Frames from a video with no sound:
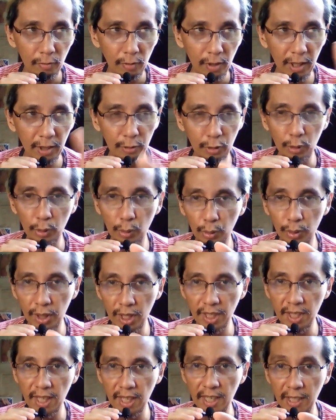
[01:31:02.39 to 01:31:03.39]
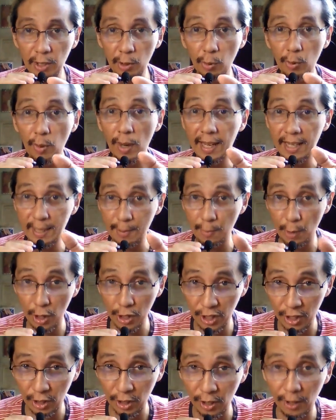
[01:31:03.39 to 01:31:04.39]
introduces a new ace
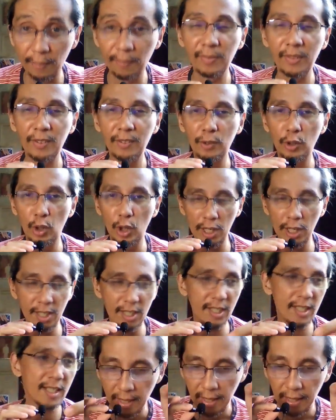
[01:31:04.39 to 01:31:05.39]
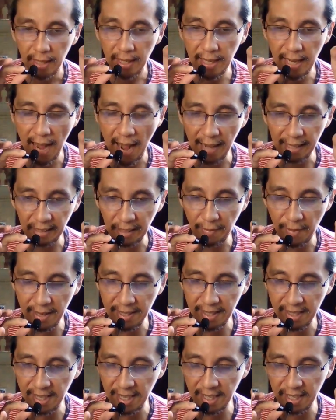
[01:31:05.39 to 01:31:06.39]
monster. Of course, he
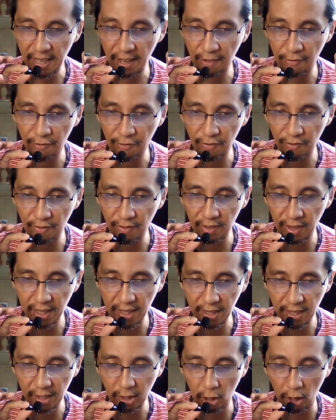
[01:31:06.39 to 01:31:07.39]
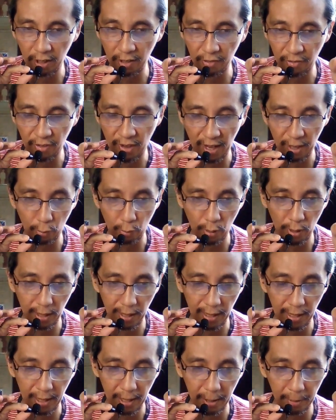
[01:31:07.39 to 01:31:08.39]
activates this card effect
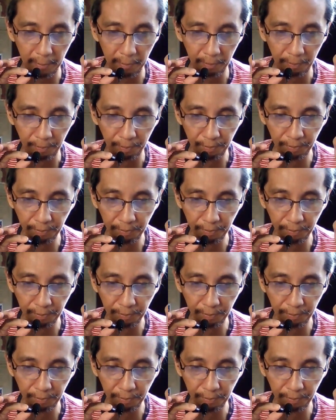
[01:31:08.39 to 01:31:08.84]
wherein